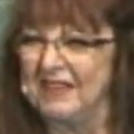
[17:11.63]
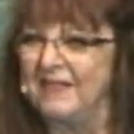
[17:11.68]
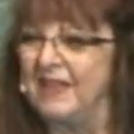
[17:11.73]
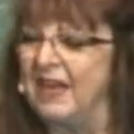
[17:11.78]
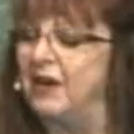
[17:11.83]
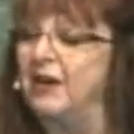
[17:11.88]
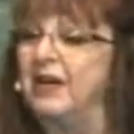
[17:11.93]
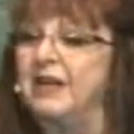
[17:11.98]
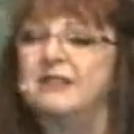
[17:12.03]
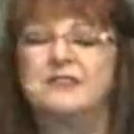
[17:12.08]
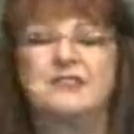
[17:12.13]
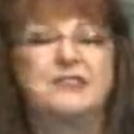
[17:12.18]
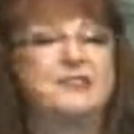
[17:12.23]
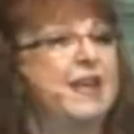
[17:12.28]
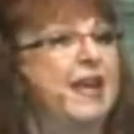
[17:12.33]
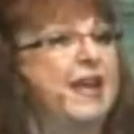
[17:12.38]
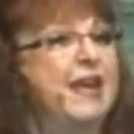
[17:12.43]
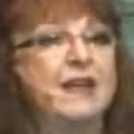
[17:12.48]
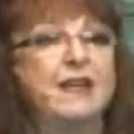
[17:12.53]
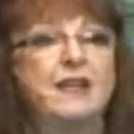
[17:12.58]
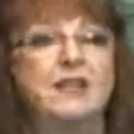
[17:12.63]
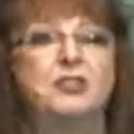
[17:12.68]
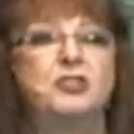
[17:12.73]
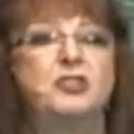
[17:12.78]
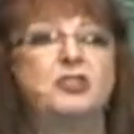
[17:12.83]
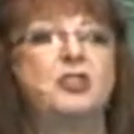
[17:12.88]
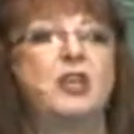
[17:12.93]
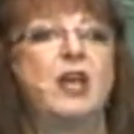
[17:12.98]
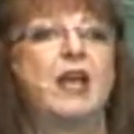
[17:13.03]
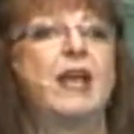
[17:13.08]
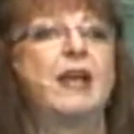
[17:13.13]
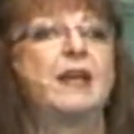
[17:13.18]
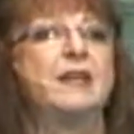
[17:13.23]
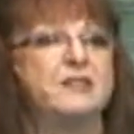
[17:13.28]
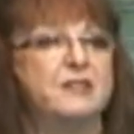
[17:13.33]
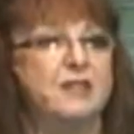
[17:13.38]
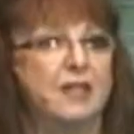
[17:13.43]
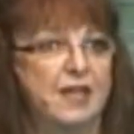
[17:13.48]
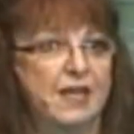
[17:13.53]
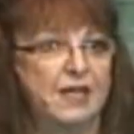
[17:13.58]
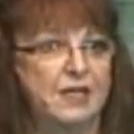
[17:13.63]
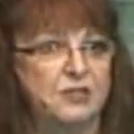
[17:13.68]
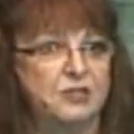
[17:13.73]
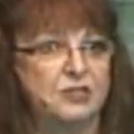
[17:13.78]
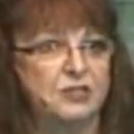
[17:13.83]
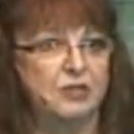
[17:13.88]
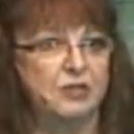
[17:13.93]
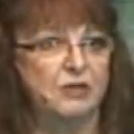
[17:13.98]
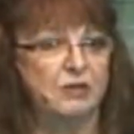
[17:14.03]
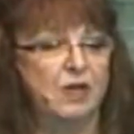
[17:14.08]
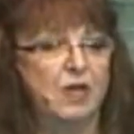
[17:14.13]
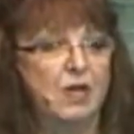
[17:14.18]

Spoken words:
They don't stand a chance against you.